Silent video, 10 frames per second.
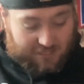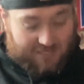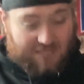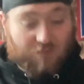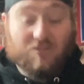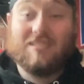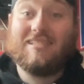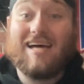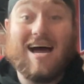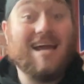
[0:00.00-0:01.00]
to see what's
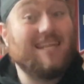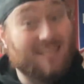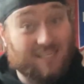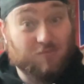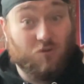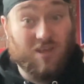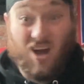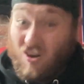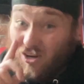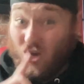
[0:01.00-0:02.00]
inside this month.
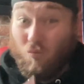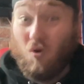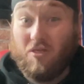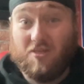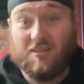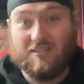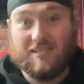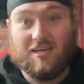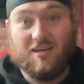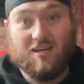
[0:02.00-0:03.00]
I already know one thing that's
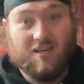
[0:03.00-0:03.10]
in